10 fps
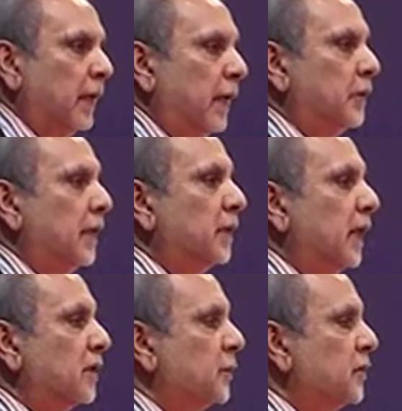A great deal
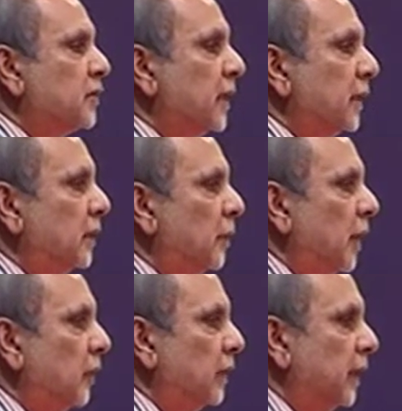has been said
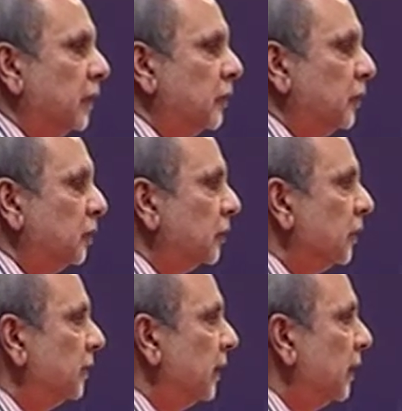about the contribution
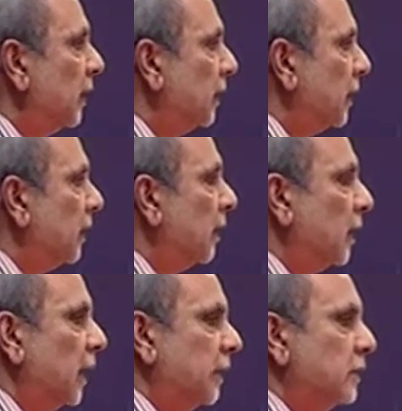of the
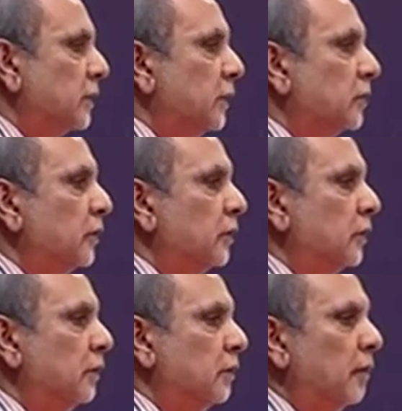NRIs to
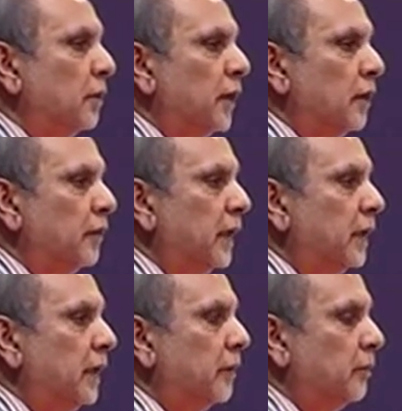the development of
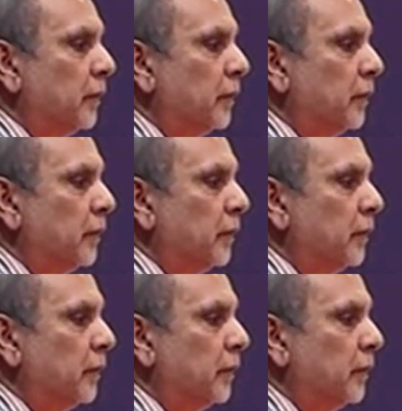India